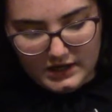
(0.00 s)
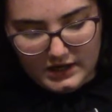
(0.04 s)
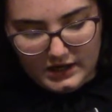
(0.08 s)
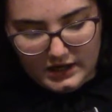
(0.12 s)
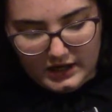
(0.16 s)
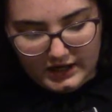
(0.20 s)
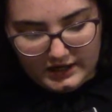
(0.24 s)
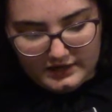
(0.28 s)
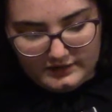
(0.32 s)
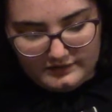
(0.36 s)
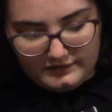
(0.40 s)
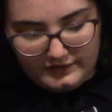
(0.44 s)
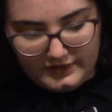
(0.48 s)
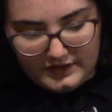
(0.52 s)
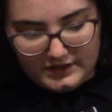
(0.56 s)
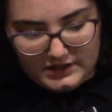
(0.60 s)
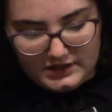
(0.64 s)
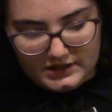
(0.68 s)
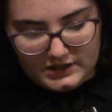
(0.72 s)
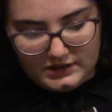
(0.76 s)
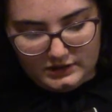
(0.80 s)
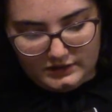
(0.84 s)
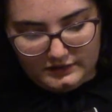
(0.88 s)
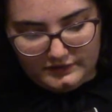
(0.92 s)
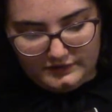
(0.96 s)
"I can find a
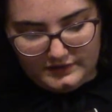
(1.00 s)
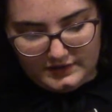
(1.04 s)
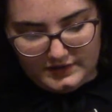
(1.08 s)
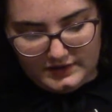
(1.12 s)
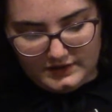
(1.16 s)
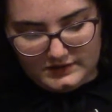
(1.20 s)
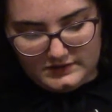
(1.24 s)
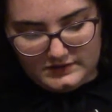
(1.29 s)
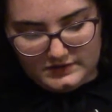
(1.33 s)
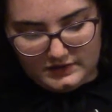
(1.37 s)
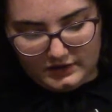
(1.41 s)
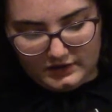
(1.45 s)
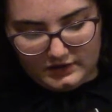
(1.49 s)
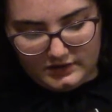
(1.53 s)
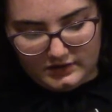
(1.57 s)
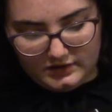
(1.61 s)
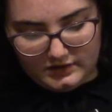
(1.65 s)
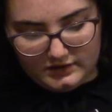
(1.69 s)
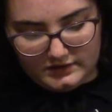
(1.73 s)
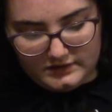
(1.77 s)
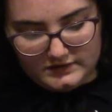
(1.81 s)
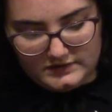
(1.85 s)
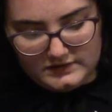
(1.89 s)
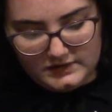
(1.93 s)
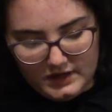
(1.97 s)
cure for this," thought
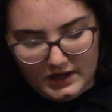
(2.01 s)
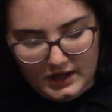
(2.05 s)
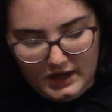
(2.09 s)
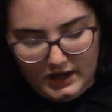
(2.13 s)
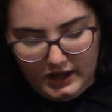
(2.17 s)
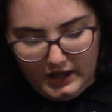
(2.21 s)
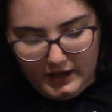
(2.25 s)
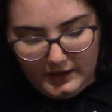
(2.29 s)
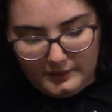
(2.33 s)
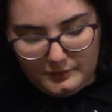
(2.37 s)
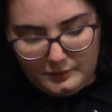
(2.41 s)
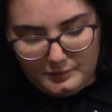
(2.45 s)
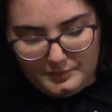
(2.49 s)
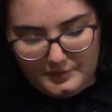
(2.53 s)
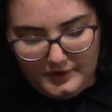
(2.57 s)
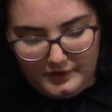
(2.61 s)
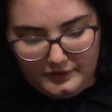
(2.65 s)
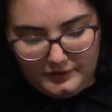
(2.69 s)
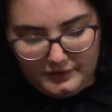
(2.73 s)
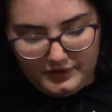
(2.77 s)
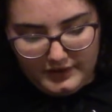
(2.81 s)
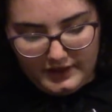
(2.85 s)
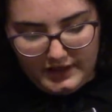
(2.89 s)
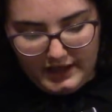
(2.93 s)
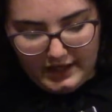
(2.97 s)
Hans. "I will
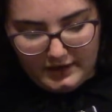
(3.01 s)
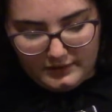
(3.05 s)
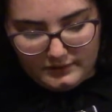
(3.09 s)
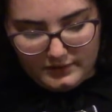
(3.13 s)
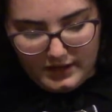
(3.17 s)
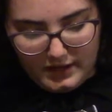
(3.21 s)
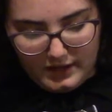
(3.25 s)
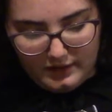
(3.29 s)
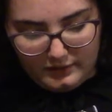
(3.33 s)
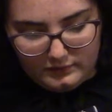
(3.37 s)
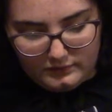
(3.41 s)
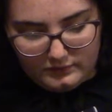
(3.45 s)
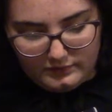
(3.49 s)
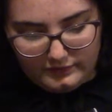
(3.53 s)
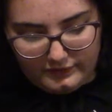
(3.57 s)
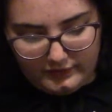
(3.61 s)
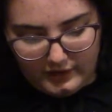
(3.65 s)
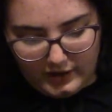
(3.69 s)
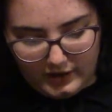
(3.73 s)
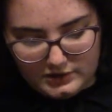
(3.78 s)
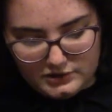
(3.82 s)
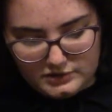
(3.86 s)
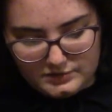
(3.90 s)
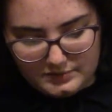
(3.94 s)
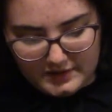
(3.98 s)
milk the cow now and
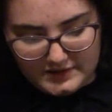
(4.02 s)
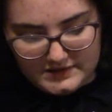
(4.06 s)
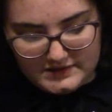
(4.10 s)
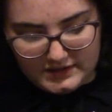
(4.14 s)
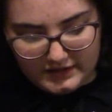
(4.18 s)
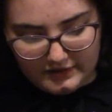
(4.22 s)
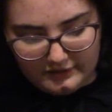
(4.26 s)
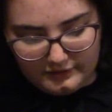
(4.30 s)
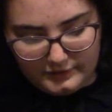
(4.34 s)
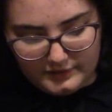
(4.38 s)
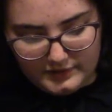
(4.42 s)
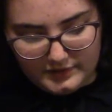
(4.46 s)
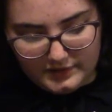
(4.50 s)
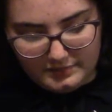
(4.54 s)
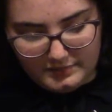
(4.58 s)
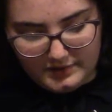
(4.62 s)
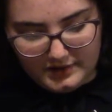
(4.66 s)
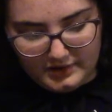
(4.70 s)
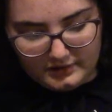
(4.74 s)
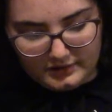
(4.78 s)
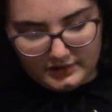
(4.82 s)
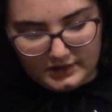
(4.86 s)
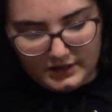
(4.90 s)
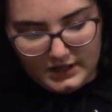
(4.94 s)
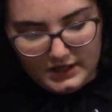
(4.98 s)
refresh myself with the
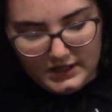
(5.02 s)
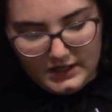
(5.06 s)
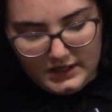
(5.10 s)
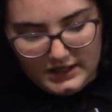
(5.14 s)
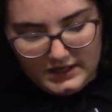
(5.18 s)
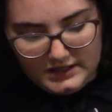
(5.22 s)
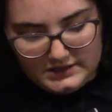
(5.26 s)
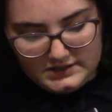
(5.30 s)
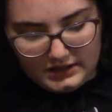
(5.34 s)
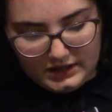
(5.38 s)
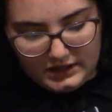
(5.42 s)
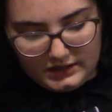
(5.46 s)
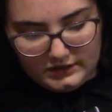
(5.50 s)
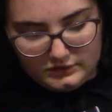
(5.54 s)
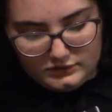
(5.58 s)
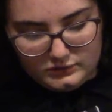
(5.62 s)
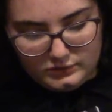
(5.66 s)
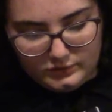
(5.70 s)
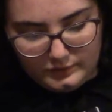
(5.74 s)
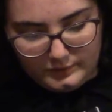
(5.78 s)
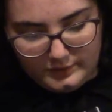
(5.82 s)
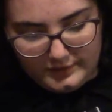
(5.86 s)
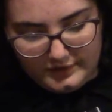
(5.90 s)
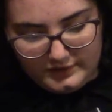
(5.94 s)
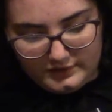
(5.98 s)
milk." He tied her to
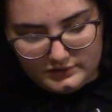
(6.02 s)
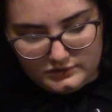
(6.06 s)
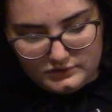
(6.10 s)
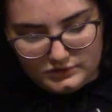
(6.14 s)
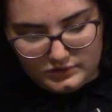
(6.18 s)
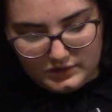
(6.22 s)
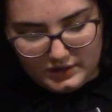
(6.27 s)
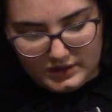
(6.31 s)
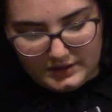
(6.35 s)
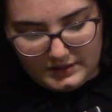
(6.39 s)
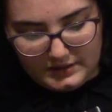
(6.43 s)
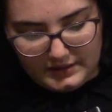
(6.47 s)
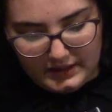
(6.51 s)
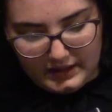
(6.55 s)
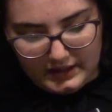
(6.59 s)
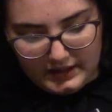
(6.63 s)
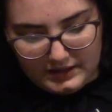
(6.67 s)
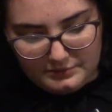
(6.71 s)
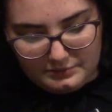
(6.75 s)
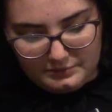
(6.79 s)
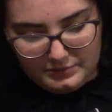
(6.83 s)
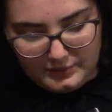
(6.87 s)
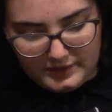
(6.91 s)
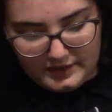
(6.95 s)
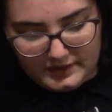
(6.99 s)
a withered tree,
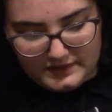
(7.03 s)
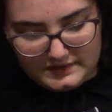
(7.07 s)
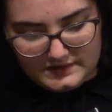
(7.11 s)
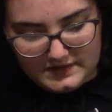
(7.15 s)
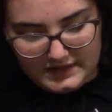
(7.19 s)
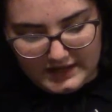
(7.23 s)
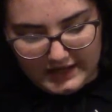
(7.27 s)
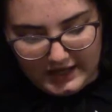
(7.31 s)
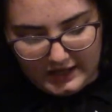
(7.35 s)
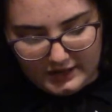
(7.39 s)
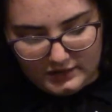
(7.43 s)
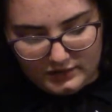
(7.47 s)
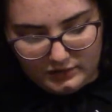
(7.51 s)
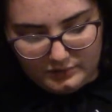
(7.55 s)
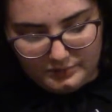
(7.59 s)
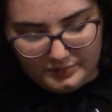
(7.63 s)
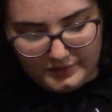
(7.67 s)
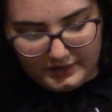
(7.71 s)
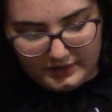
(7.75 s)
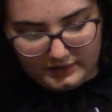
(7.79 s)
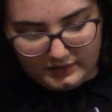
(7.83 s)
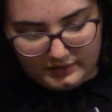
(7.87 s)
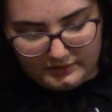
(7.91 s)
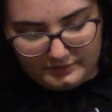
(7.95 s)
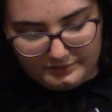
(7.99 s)
but as he had no
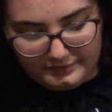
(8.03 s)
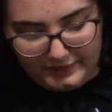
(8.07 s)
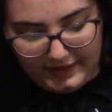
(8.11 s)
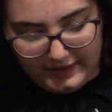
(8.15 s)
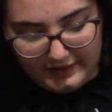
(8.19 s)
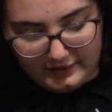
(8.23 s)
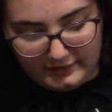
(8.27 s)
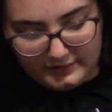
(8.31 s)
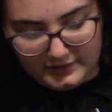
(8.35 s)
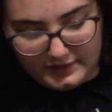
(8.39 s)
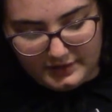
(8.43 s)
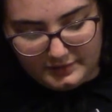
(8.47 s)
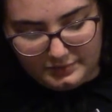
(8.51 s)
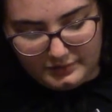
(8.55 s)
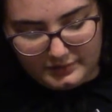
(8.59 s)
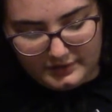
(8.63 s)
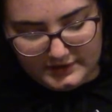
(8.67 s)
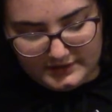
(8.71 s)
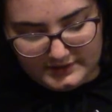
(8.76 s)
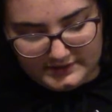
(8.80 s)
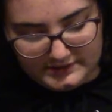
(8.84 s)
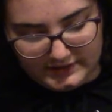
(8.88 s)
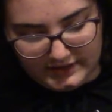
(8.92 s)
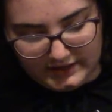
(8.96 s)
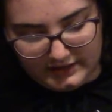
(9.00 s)
pail, he put
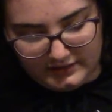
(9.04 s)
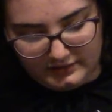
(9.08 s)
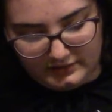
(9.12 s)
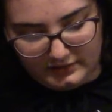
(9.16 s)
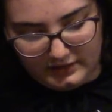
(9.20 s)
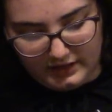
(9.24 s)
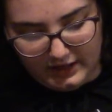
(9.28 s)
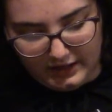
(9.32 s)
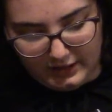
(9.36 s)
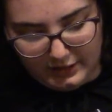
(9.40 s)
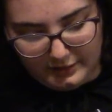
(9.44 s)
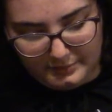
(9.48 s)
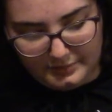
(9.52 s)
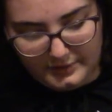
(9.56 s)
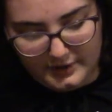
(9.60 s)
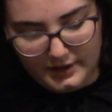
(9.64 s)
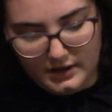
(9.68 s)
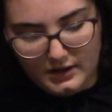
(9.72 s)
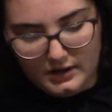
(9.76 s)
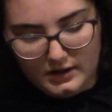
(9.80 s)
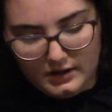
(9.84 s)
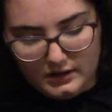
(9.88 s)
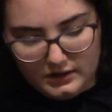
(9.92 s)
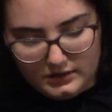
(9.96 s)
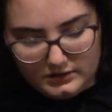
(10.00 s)
his leather cap
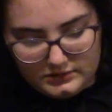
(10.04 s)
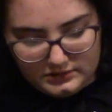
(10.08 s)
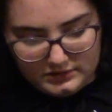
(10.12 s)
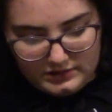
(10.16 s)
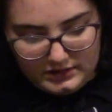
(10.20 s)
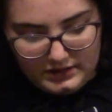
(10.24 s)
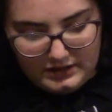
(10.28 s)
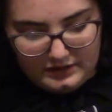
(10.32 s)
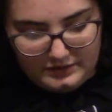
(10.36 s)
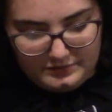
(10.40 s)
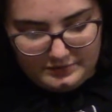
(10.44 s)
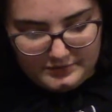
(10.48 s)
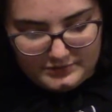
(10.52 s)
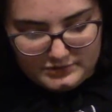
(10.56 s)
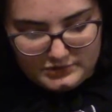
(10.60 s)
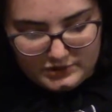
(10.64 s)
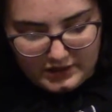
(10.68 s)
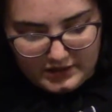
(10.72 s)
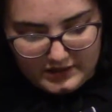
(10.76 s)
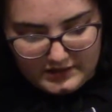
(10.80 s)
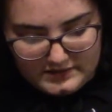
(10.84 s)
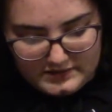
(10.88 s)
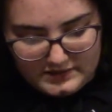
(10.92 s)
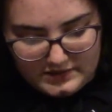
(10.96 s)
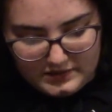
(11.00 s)
underneath, but
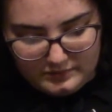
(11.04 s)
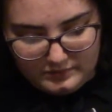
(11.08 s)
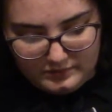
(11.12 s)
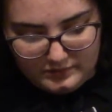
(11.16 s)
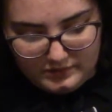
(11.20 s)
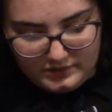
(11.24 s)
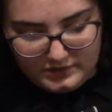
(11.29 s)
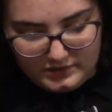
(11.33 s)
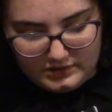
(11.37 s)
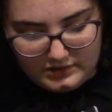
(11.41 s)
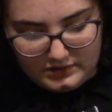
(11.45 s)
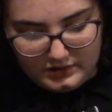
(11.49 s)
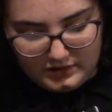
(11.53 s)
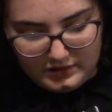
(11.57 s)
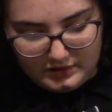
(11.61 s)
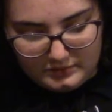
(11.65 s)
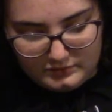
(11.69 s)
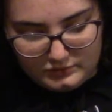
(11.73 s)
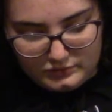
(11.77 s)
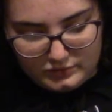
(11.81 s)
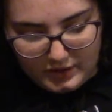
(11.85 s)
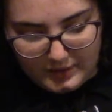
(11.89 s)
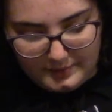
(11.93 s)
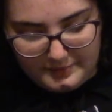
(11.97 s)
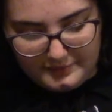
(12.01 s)
try as he would, not a
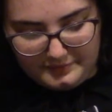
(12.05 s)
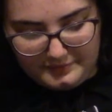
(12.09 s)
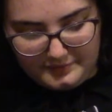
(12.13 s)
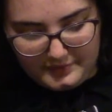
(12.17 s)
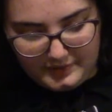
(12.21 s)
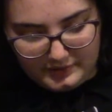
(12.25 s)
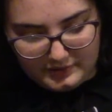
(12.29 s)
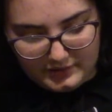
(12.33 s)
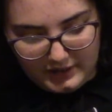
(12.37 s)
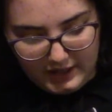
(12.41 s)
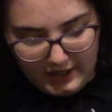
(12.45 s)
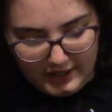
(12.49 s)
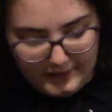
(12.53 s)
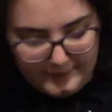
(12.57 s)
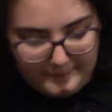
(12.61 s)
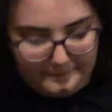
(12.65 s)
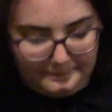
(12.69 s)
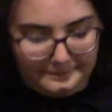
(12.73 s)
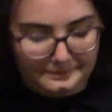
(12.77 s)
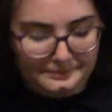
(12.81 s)
drop of milk came.